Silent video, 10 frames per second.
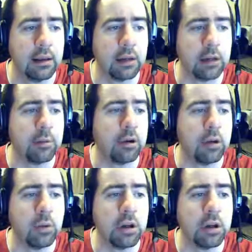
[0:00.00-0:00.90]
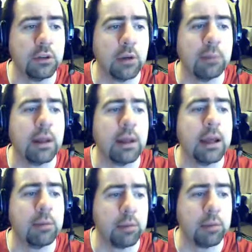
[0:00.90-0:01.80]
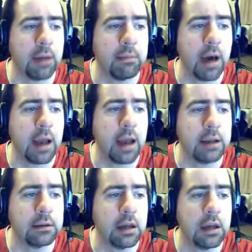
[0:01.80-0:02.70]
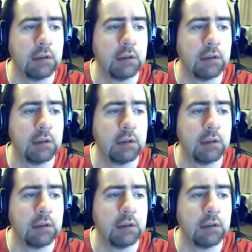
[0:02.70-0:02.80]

and upon her words do I play upon my mind,